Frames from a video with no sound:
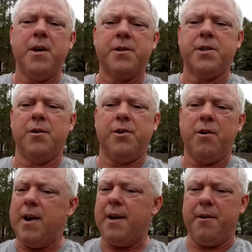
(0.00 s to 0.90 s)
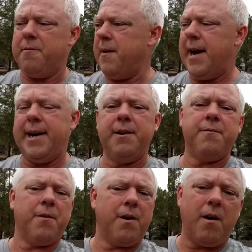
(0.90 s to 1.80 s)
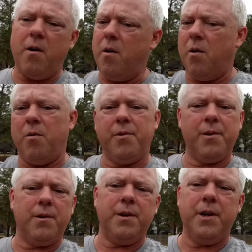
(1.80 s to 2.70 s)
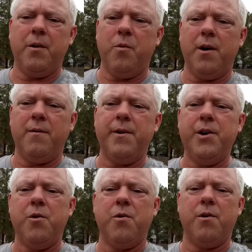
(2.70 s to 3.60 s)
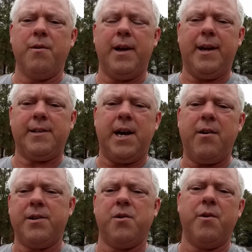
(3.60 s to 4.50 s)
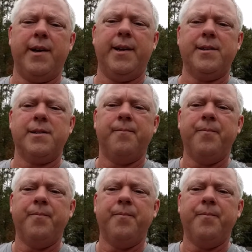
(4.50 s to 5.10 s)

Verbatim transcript: So you're out there fighting for all the, you know, wherever your territory is,